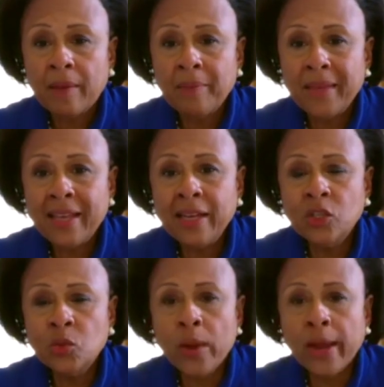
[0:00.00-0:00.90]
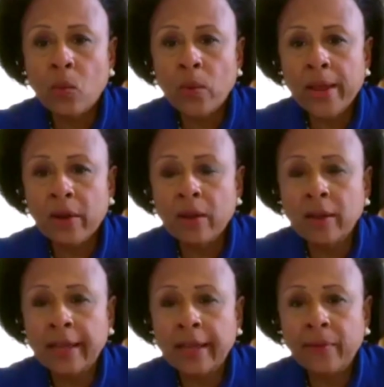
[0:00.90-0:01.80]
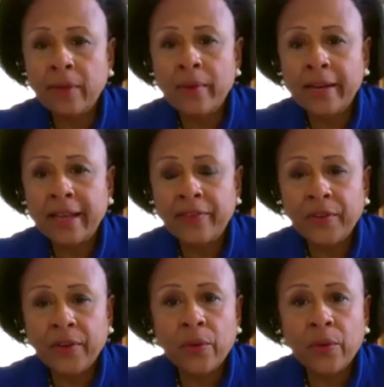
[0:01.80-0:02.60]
it is where we are going to get the